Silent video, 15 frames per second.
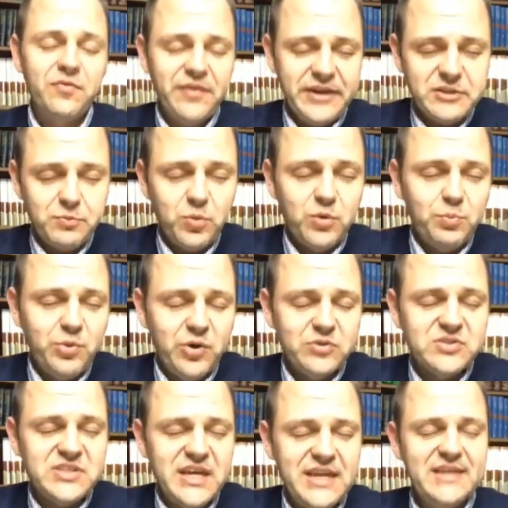Facebook
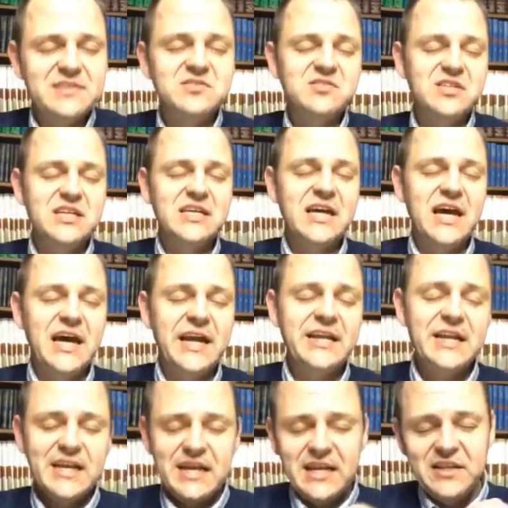post, they can see, God,